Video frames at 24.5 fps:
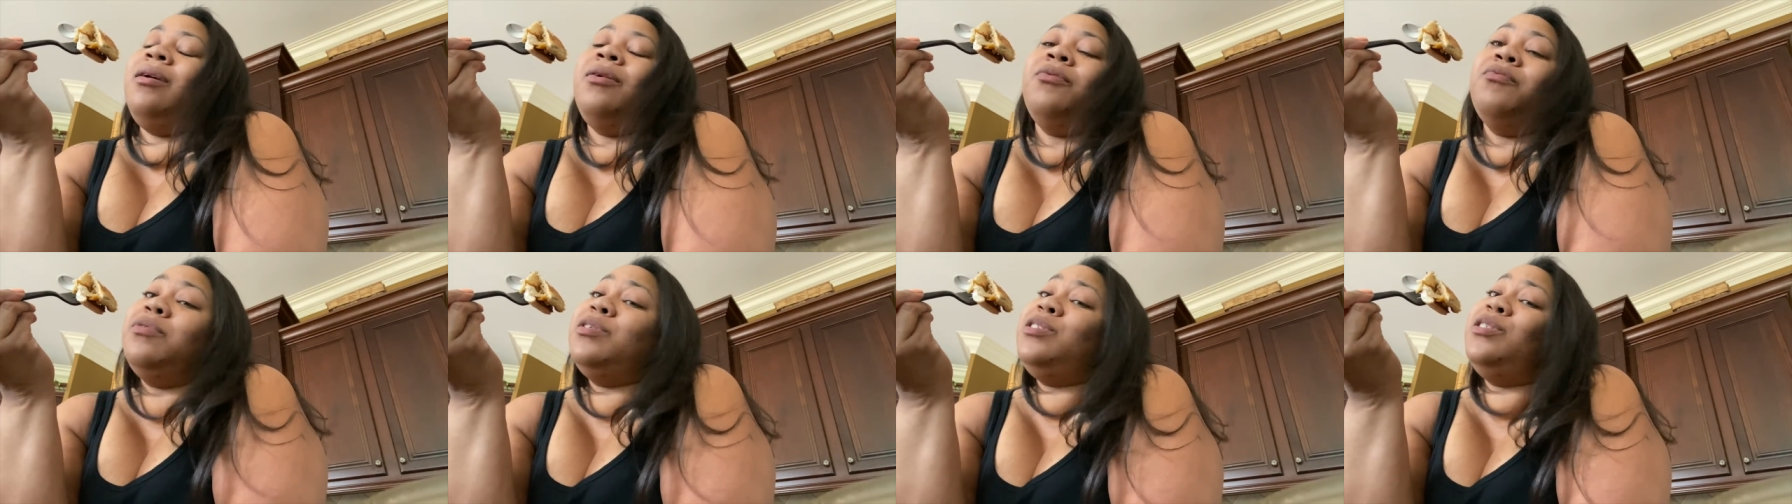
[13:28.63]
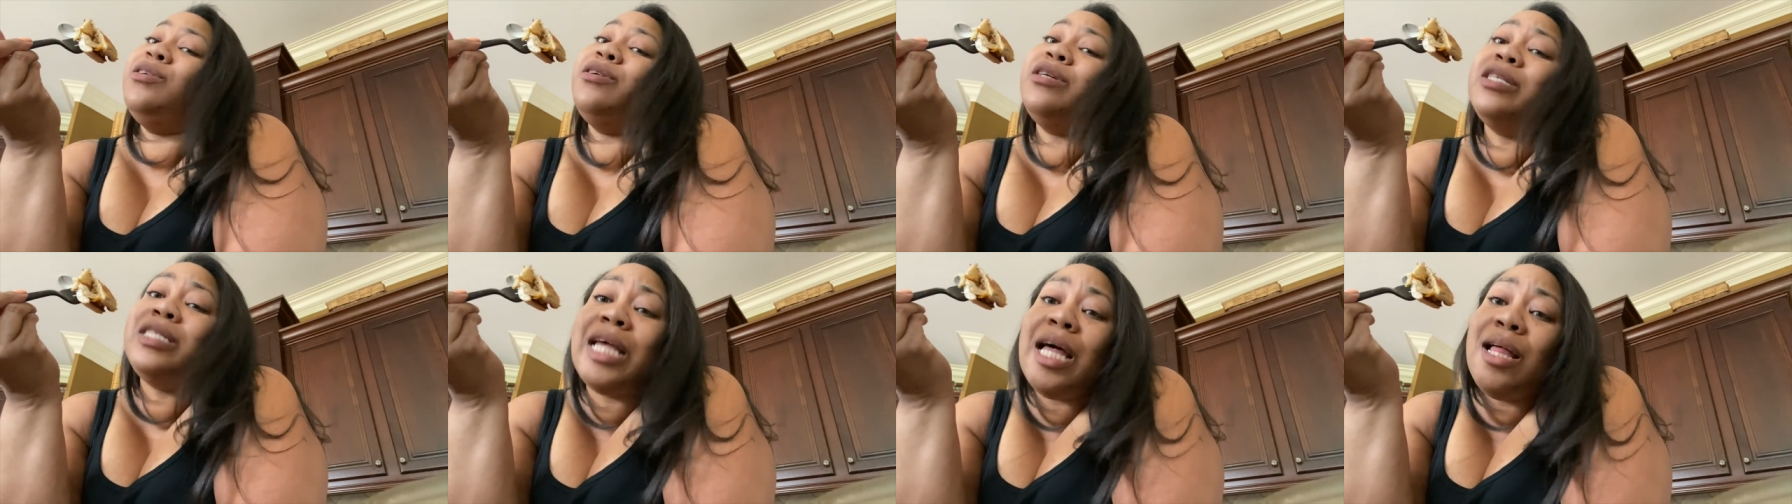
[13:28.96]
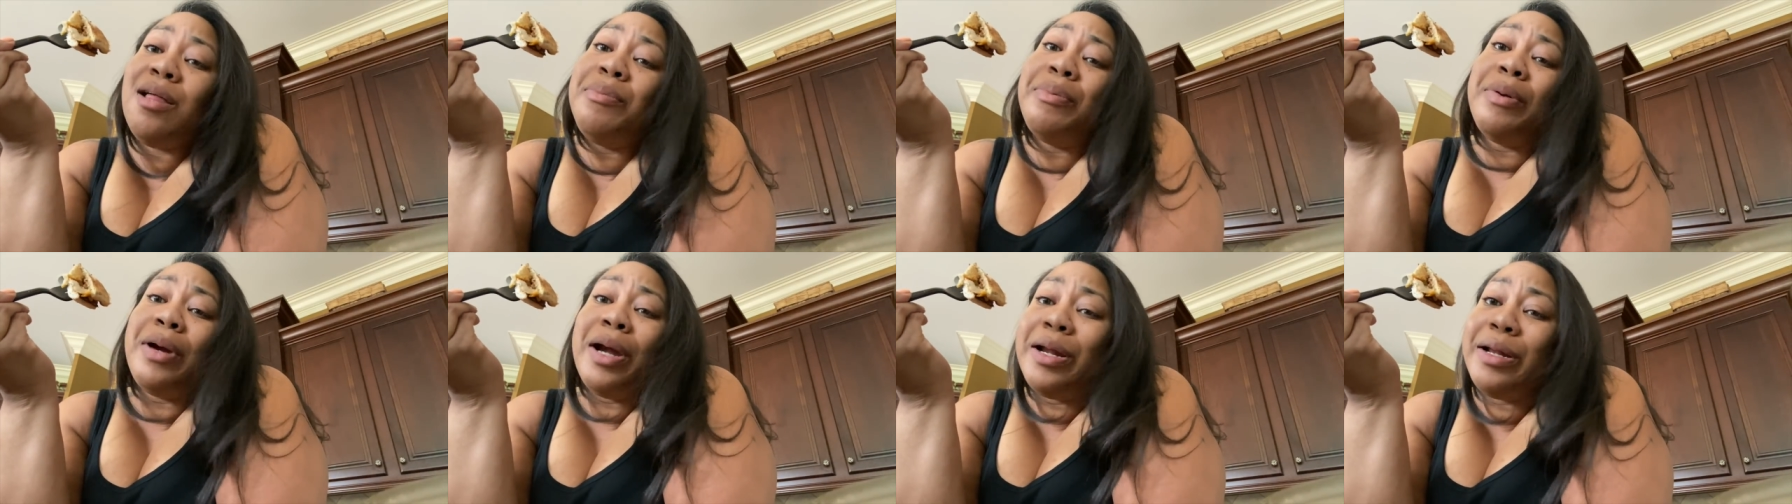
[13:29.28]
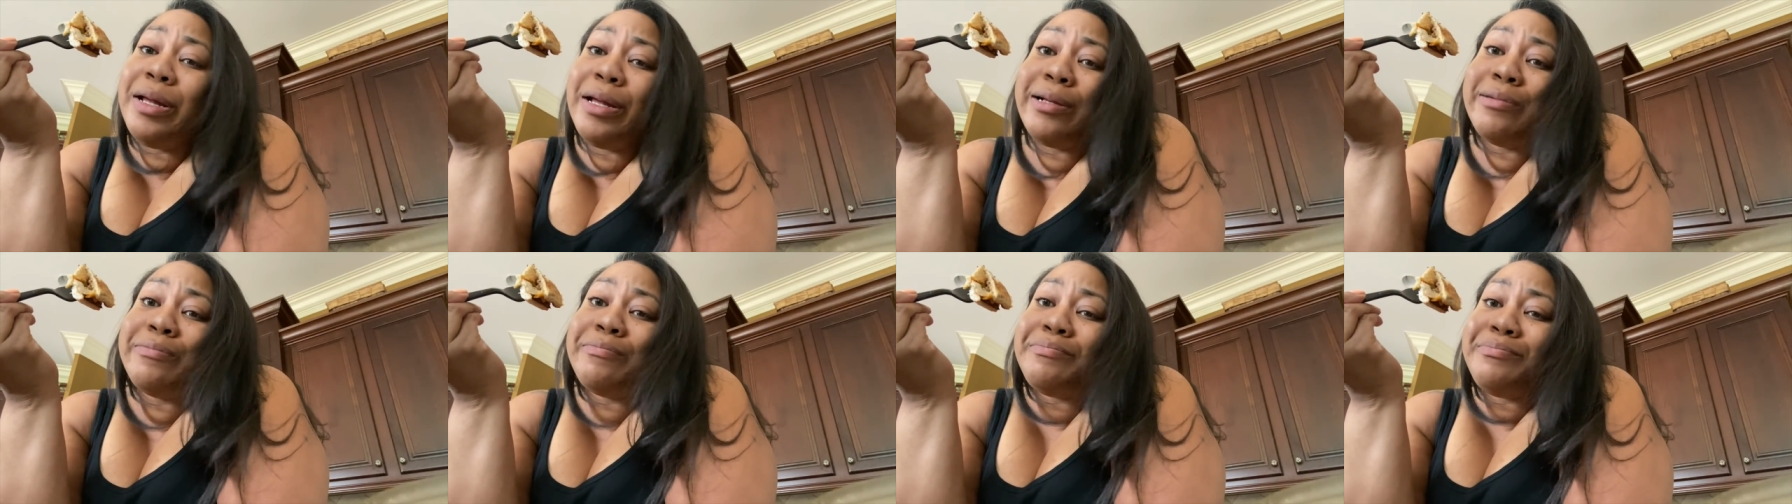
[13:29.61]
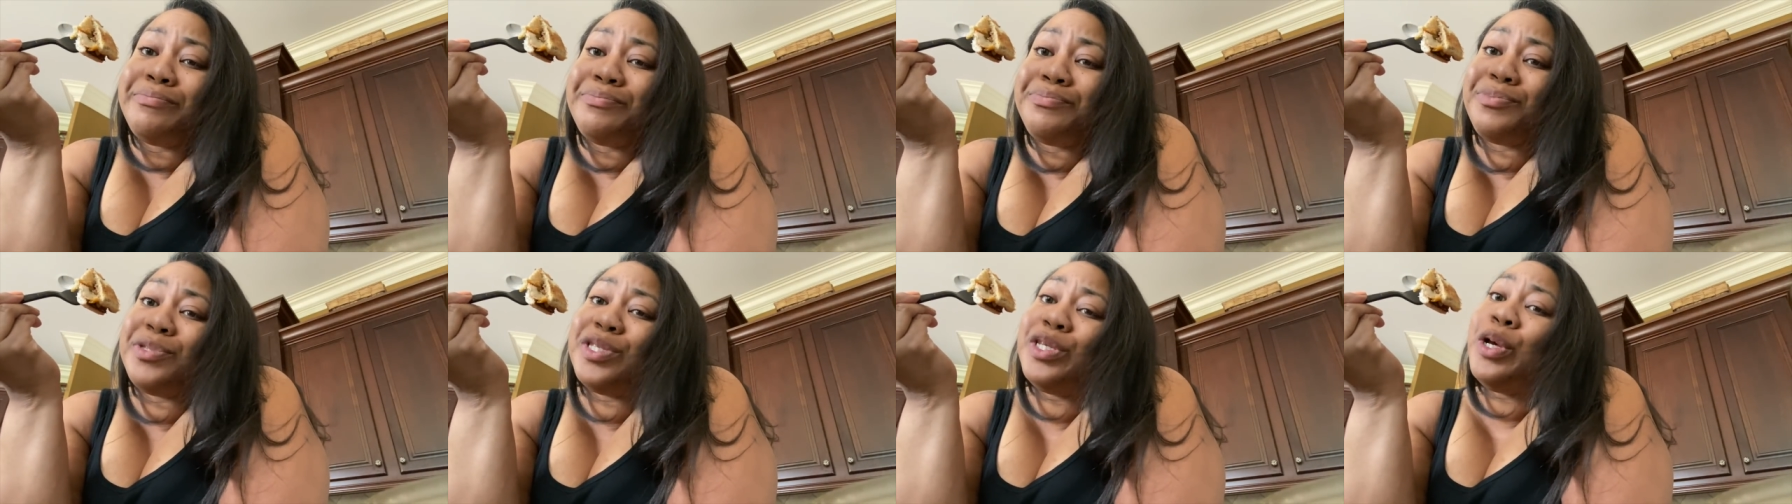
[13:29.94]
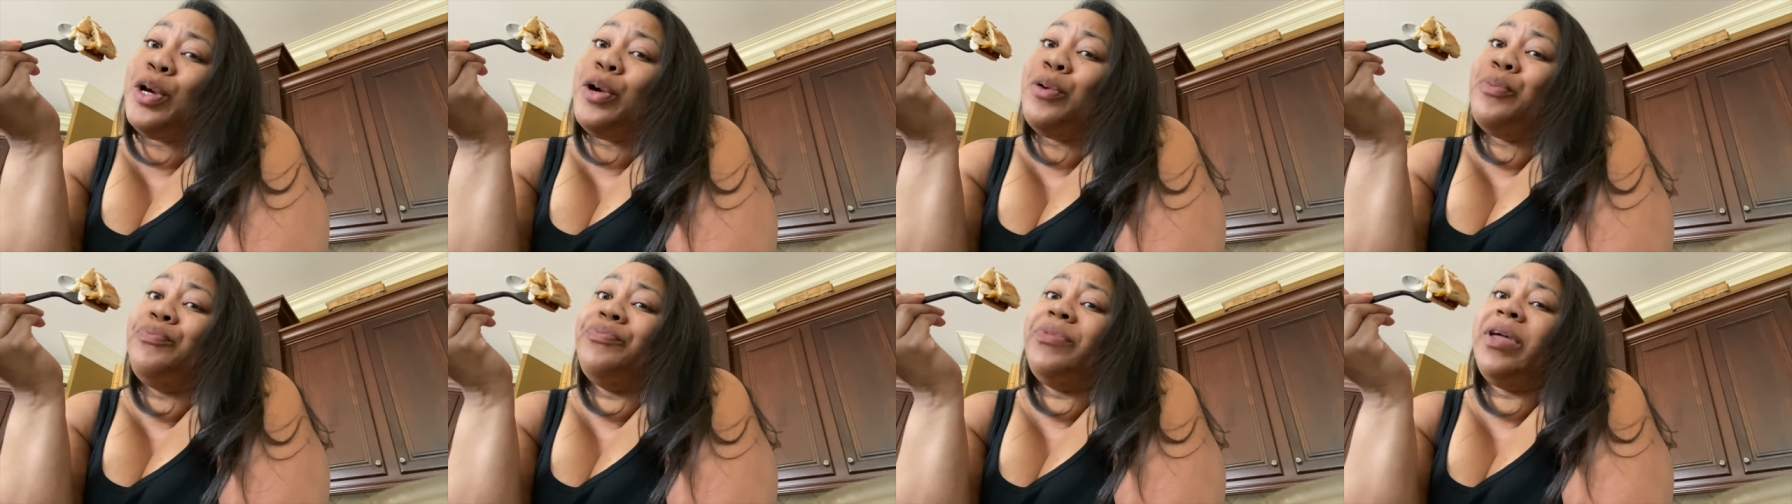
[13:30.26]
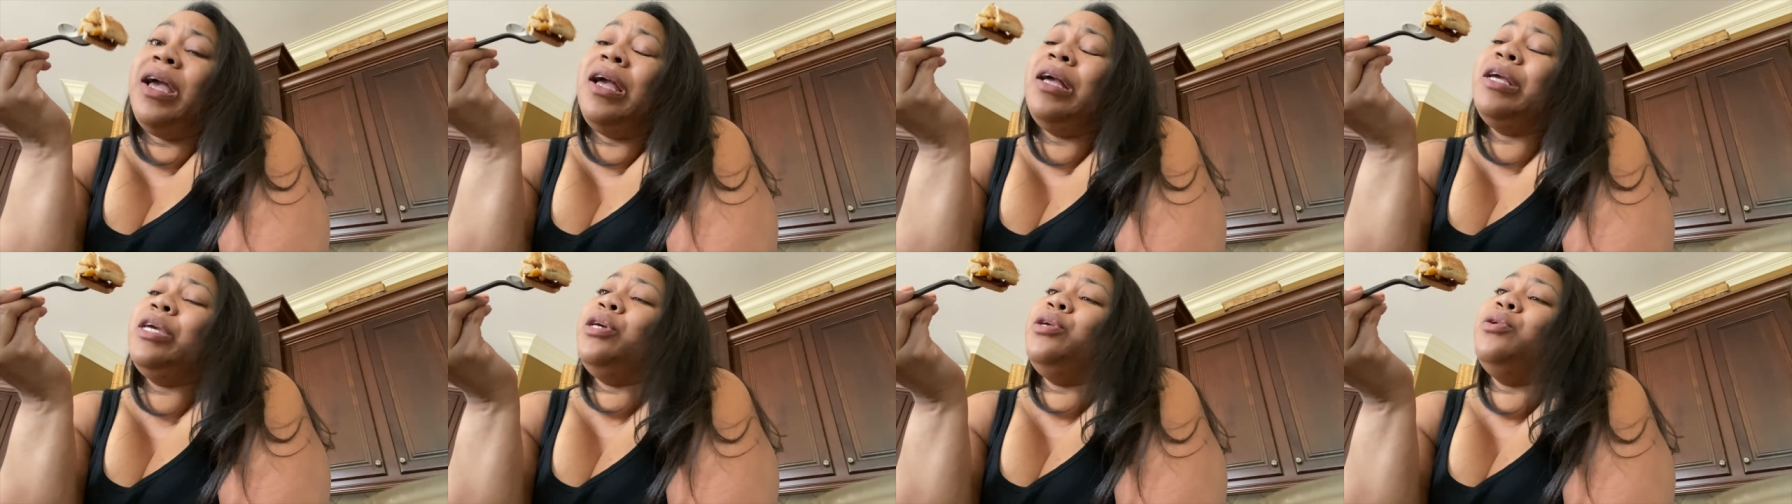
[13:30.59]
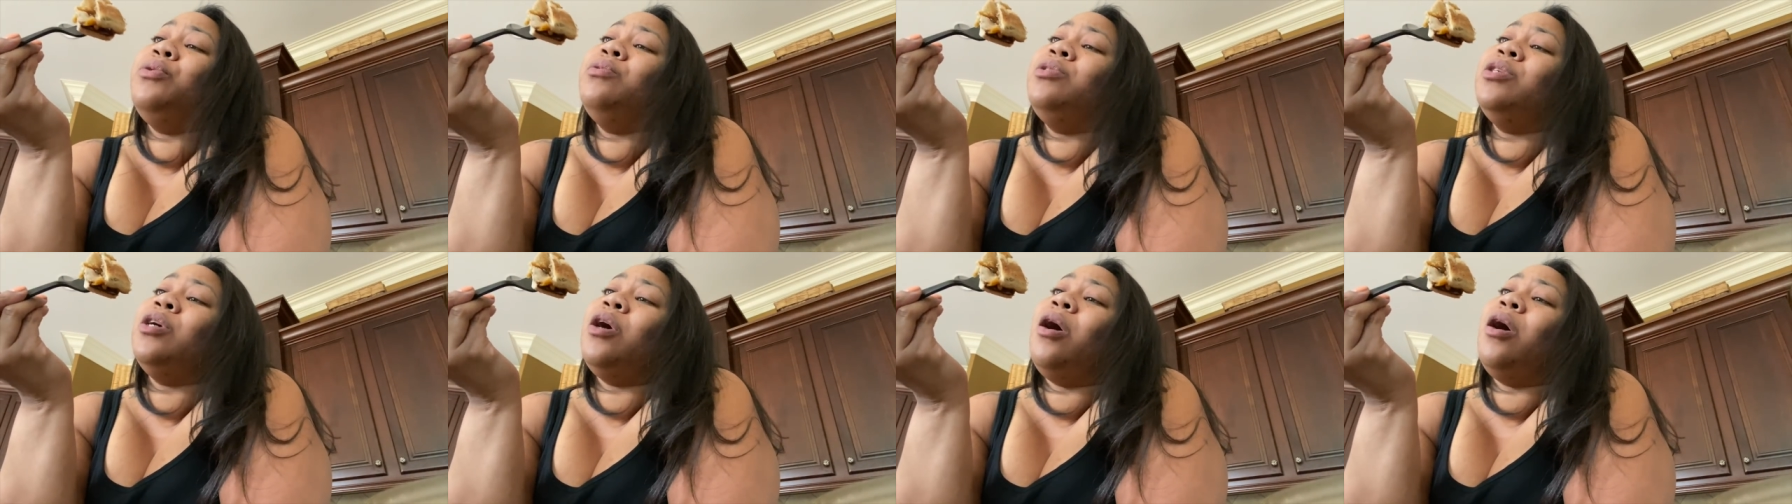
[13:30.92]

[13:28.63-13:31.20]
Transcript: we're still celebrating. So thank you to